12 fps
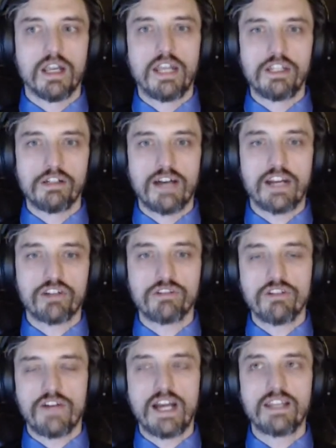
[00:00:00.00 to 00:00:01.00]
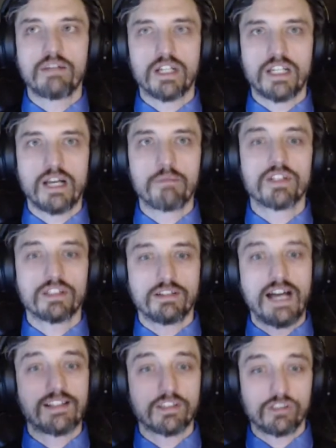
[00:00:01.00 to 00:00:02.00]
And you'll actually find that when it comes to
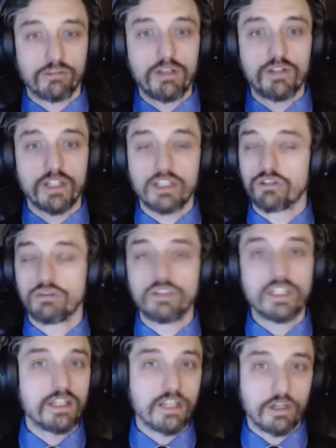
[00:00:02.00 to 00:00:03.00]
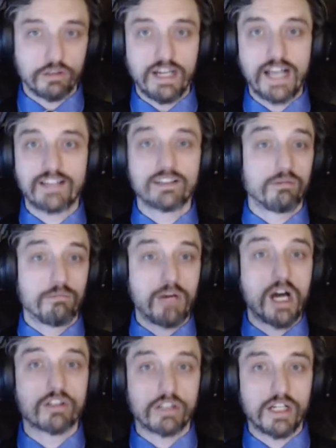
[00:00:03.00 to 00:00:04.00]
classical music, including neoclassical,
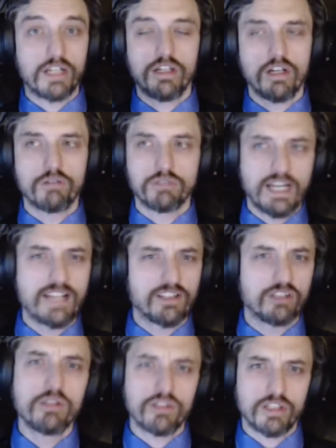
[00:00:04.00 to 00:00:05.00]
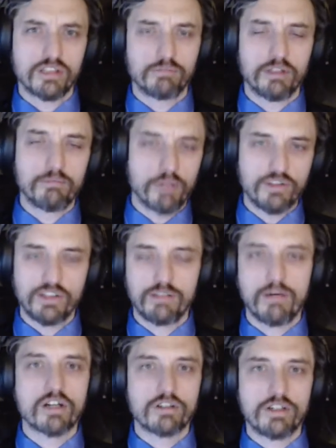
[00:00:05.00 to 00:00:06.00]
modern, uh, you know, classical music composed in the
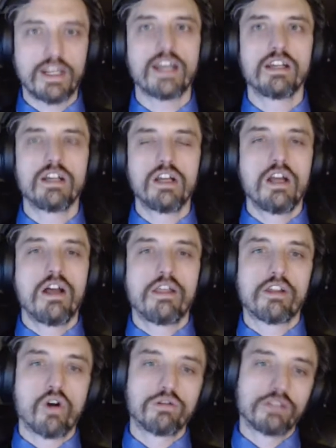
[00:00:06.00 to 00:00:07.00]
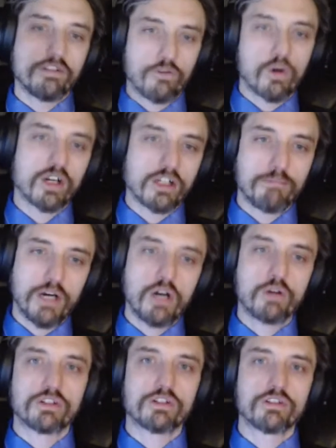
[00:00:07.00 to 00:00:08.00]
modern day, there are only four
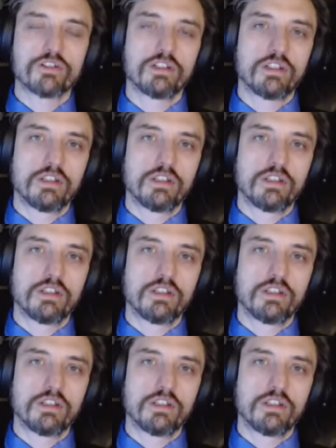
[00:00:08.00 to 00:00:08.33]
composers